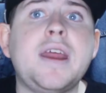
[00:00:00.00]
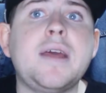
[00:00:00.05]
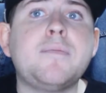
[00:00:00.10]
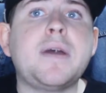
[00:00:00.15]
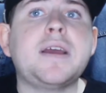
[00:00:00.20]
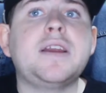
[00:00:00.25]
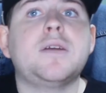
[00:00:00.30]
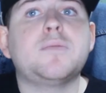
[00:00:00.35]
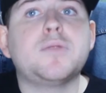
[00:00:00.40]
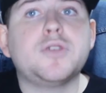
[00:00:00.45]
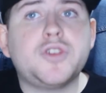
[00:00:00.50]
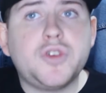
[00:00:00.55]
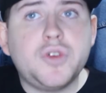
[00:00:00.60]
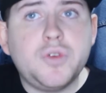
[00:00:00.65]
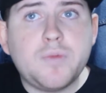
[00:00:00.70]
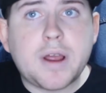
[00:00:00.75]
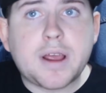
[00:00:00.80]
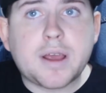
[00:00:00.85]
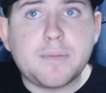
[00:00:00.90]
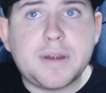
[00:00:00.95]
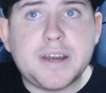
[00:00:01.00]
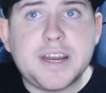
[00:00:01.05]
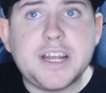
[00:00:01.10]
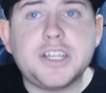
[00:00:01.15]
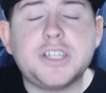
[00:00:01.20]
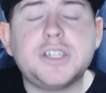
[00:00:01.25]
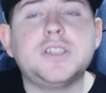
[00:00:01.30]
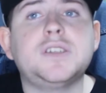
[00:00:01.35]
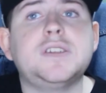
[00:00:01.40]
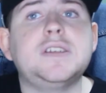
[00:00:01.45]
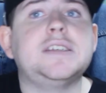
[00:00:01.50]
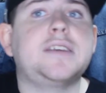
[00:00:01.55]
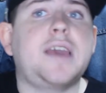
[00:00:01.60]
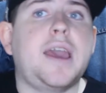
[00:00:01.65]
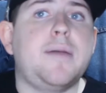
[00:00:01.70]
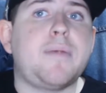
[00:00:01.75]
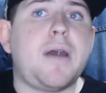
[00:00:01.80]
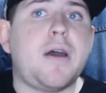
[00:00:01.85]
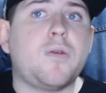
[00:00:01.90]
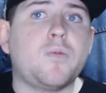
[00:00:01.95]
and my number 2 recommendations, these
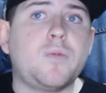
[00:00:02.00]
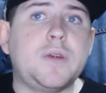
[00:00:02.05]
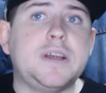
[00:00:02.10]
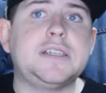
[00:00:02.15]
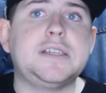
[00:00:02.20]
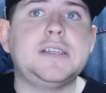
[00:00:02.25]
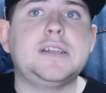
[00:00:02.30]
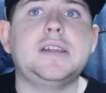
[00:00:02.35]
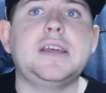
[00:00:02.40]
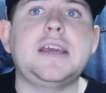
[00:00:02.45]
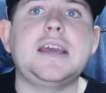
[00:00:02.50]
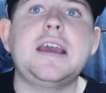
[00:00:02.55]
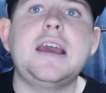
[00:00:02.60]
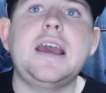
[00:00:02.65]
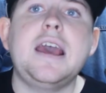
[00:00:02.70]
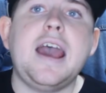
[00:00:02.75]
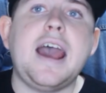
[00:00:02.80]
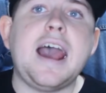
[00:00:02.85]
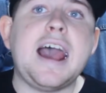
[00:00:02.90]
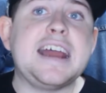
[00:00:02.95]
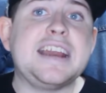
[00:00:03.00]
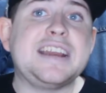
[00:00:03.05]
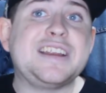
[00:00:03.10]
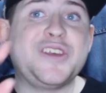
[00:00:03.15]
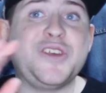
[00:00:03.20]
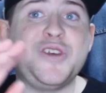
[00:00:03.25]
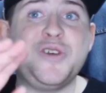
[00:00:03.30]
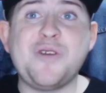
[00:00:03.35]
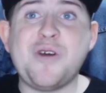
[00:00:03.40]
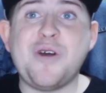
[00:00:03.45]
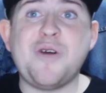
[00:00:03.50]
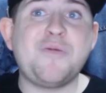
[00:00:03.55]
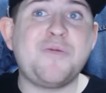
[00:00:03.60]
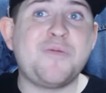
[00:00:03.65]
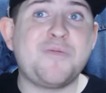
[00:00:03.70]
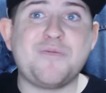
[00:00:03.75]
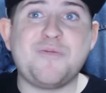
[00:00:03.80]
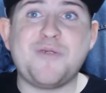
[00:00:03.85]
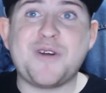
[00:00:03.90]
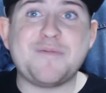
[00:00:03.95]
came out recently, and
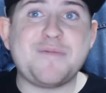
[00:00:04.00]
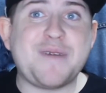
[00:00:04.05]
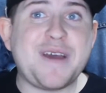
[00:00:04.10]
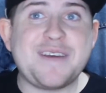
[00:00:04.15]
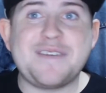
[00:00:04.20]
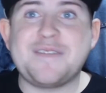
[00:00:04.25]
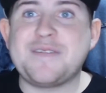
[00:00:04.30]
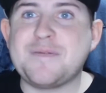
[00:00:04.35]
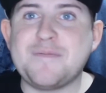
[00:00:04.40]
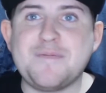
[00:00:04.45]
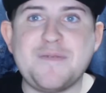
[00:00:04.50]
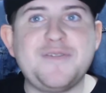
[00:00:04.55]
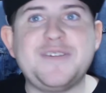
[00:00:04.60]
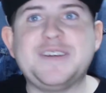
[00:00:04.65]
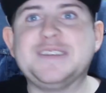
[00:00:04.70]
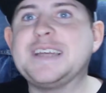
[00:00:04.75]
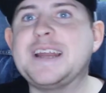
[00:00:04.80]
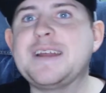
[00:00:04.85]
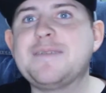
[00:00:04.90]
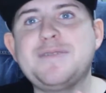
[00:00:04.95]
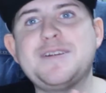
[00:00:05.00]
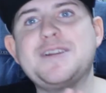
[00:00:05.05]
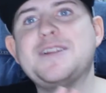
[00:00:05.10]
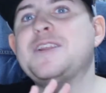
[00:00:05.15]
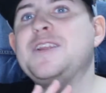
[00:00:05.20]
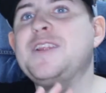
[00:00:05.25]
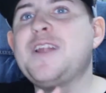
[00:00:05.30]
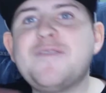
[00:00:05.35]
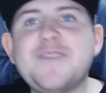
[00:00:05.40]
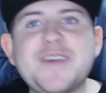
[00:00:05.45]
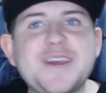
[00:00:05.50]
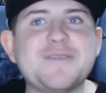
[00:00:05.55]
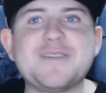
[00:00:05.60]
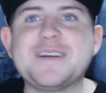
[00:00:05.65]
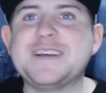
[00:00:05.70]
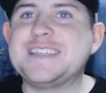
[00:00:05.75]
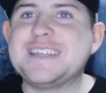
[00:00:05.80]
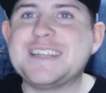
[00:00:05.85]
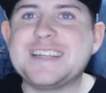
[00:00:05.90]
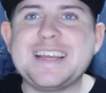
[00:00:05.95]
one of the movies that I've been loving
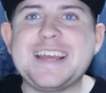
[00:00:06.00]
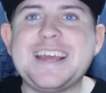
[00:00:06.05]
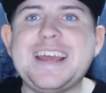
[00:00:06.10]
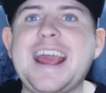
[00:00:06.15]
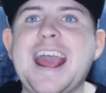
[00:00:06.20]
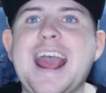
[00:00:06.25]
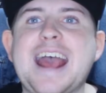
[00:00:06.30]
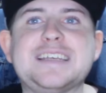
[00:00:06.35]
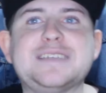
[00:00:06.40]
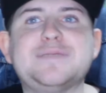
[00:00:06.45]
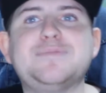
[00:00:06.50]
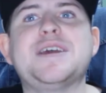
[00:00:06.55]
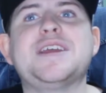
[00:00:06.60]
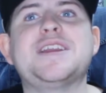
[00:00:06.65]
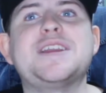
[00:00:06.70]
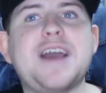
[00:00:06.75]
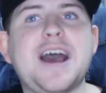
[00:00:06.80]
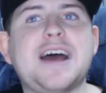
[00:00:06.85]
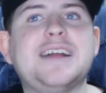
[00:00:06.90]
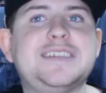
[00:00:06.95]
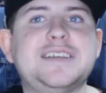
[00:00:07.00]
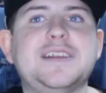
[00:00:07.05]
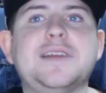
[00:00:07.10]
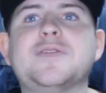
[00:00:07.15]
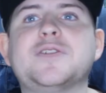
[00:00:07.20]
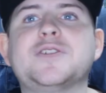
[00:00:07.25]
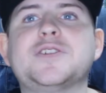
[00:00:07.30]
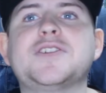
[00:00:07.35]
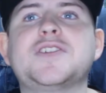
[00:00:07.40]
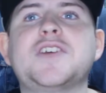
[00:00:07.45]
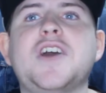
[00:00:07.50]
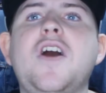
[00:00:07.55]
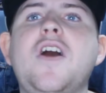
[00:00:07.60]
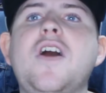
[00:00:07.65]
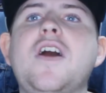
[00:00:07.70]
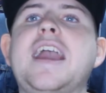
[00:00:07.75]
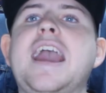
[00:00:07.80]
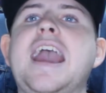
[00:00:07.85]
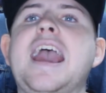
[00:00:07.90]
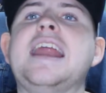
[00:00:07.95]
recently has been Godzilla vs.
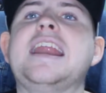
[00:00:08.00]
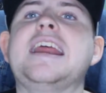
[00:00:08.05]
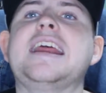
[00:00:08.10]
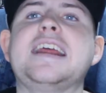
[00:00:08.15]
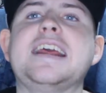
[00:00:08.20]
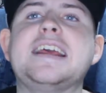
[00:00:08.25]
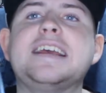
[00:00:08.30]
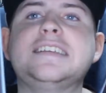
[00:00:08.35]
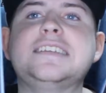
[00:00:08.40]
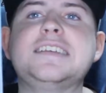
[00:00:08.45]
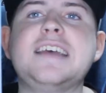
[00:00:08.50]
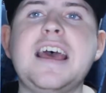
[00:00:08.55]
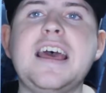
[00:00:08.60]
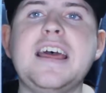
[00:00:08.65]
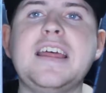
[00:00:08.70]
Kong, and it is